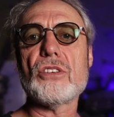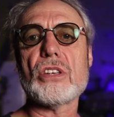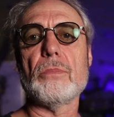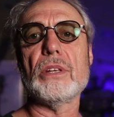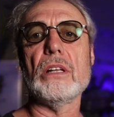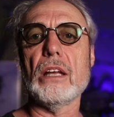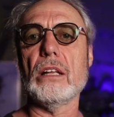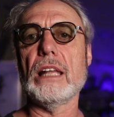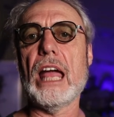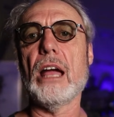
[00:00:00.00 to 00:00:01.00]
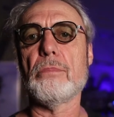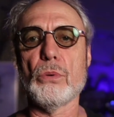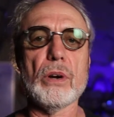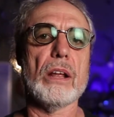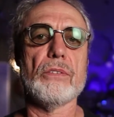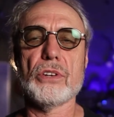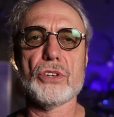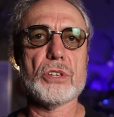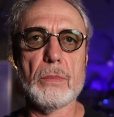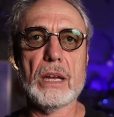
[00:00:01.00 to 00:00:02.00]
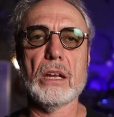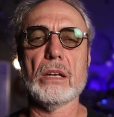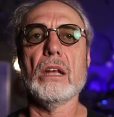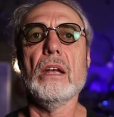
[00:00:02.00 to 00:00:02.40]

something like a lamp or whatever just to make it,